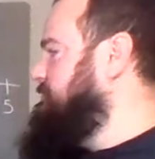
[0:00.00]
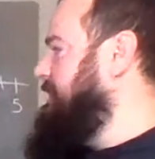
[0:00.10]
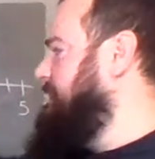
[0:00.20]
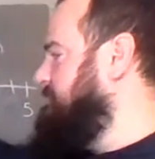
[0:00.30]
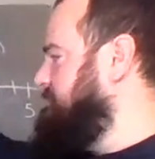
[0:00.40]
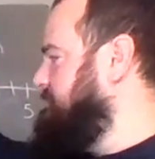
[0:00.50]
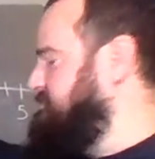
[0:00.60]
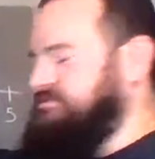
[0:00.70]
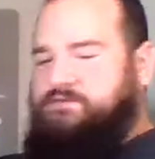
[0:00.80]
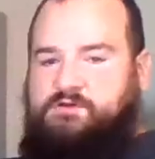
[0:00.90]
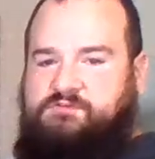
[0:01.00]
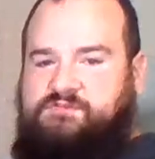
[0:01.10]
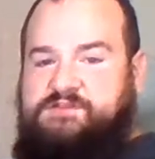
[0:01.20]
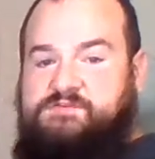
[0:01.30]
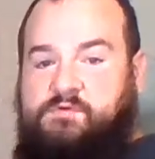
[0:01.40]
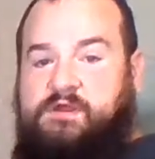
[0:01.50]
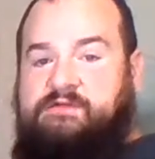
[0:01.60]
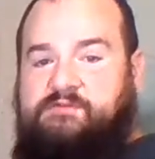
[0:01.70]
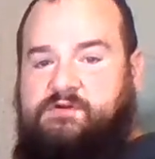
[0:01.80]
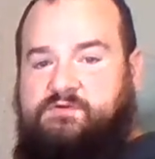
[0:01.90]
and neither does a vertical stretch nor a
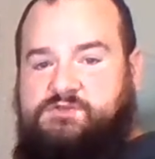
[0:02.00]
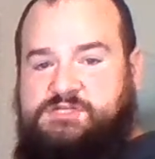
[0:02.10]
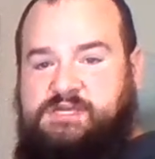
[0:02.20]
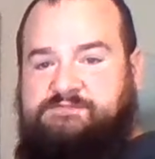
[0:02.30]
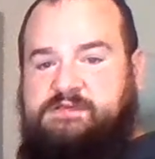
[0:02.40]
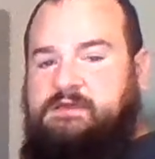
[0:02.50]
vertical shift,